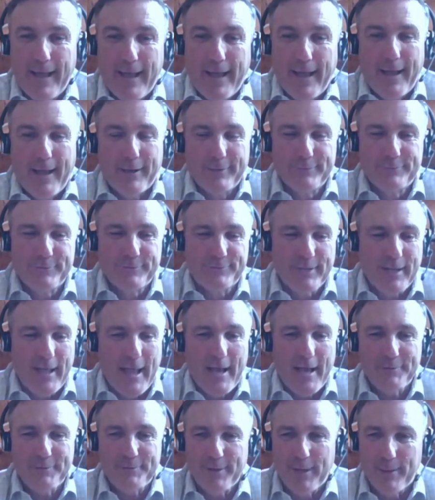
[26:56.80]
I'll just
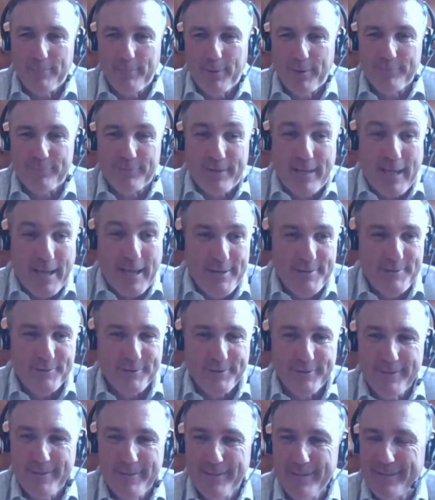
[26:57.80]
say, I'm on
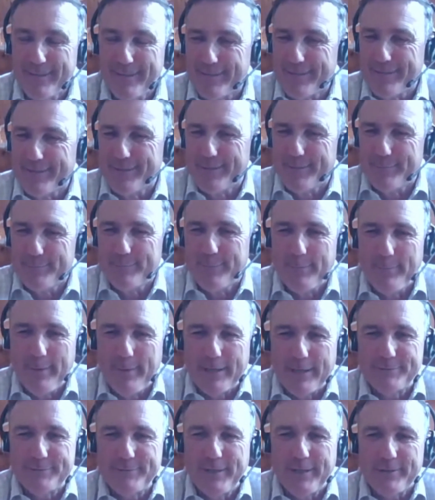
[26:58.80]
vacation. I'm
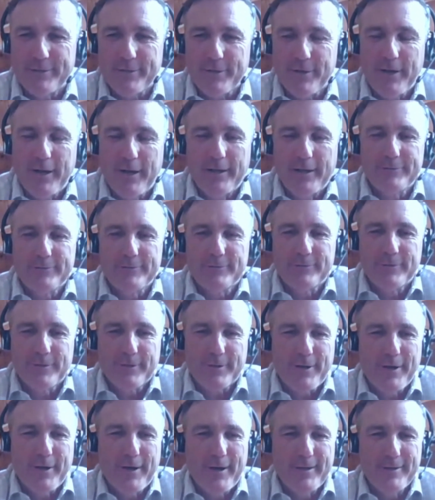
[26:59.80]
actually at the
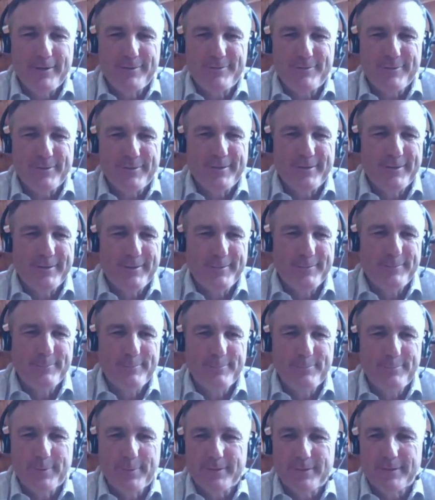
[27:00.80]
cottage.
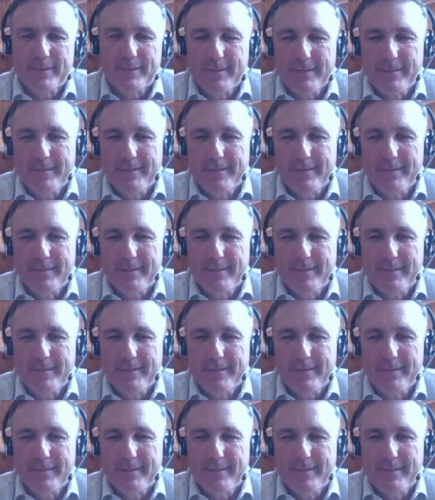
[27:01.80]
But